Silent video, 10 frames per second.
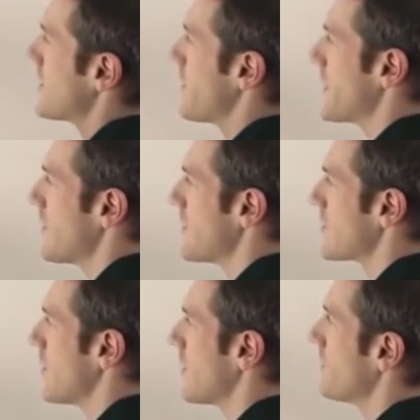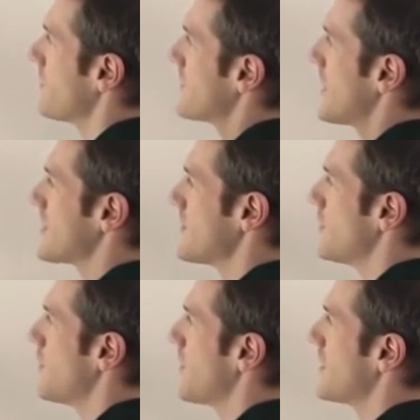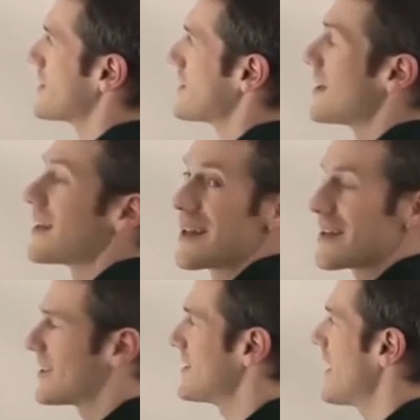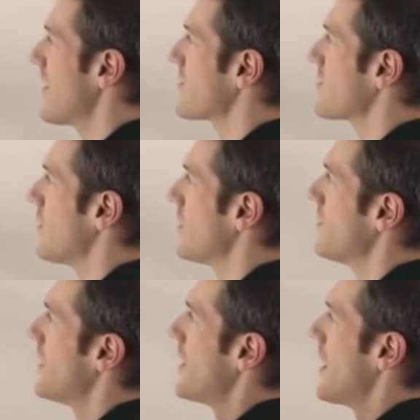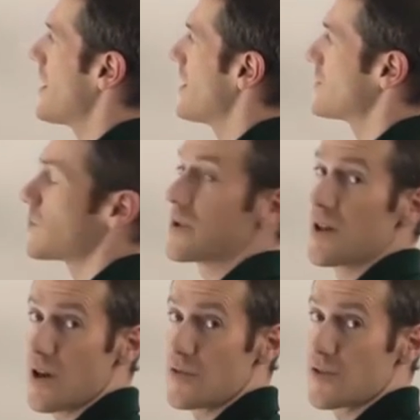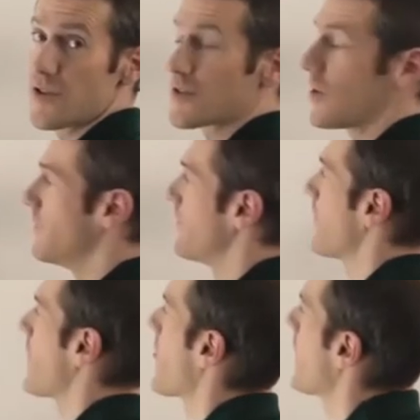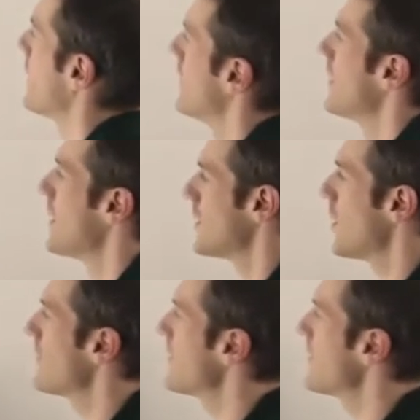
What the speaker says: up my units column, decimal points, that's the tenths column, and then this will be the hundredths column. Now I've